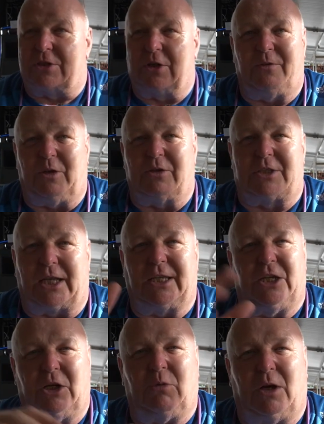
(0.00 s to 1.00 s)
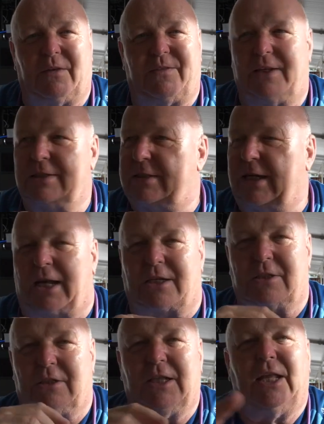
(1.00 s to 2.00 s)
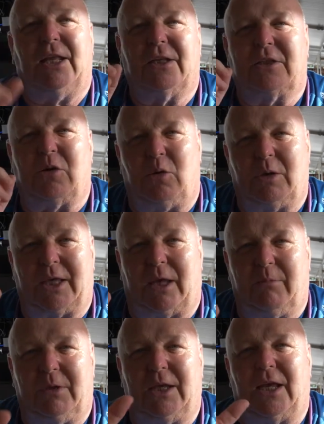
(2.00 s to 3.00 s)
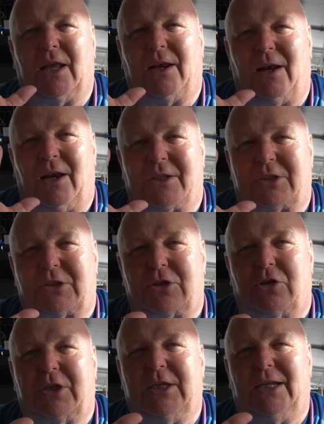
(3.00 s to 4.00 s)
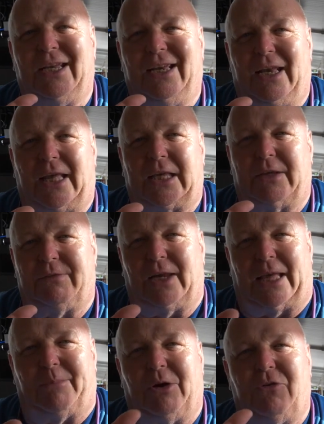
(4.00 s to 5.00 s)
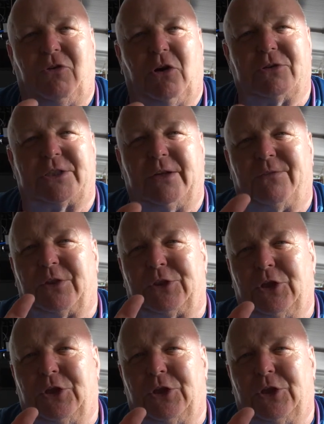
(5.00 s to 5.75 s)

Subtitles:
So if you say, you know what, I fancy, Axel, go and get me a succulent leg of lamb and roast it for